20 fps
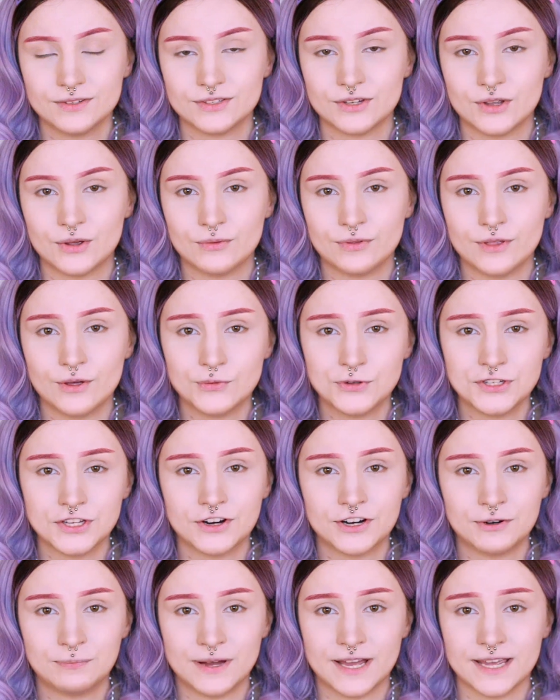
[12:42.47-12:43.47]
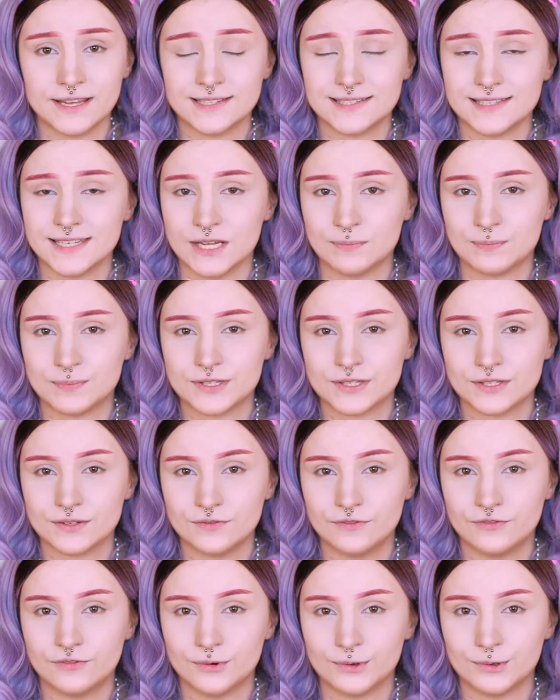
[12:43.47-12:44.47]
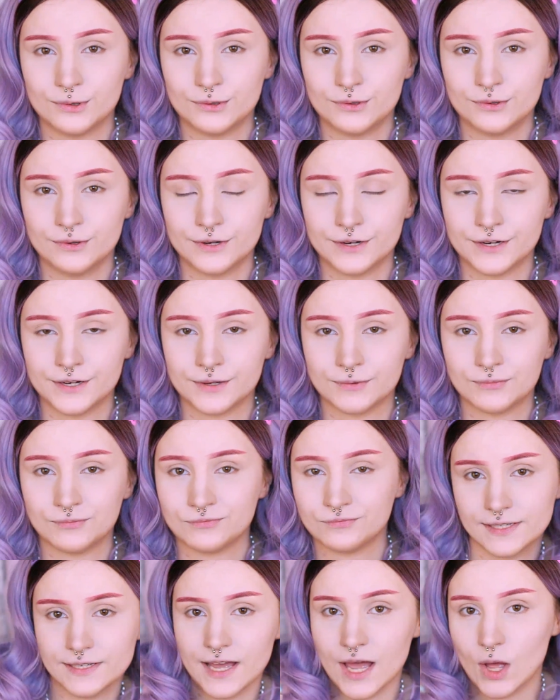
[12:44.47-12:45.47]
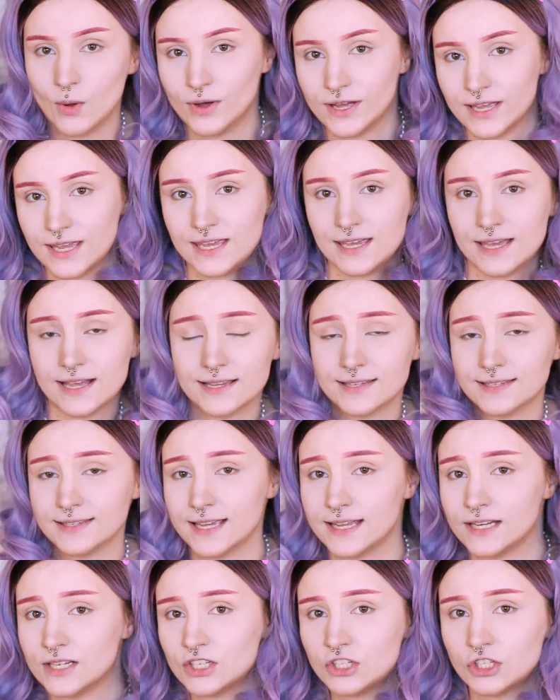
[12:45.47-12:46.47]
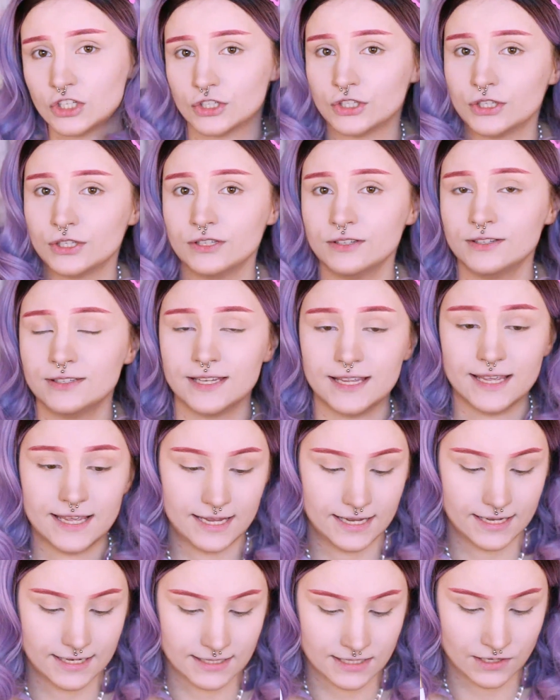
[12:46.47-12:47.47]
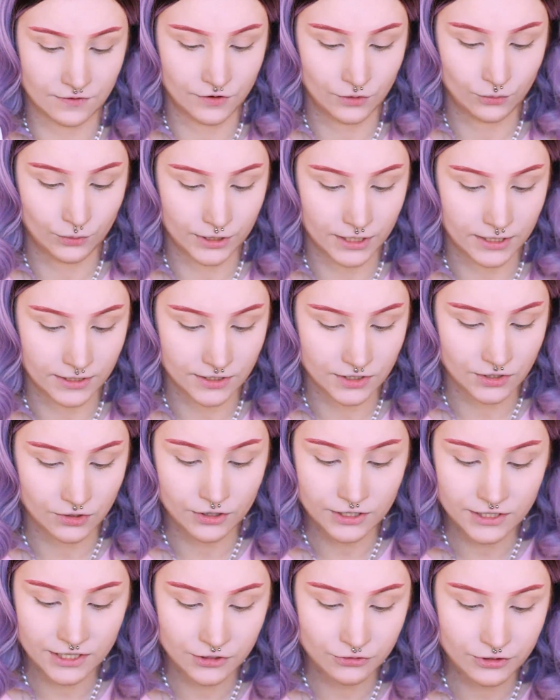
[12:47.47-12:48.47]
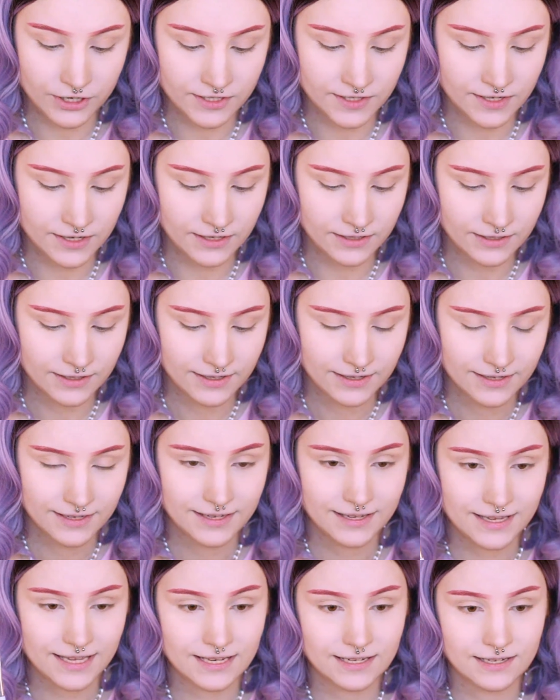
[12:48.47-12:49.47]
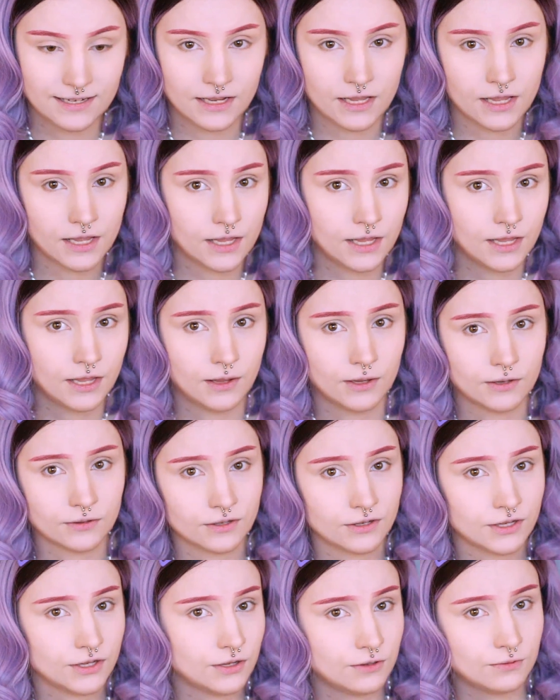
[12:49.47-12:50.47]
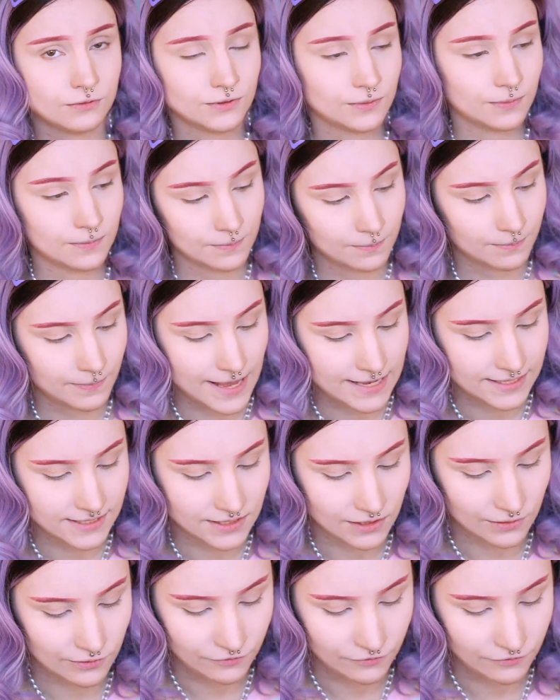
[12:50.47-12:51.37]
So those are my tips for kawaii essentials, and if you wanna start dressing in cute pastel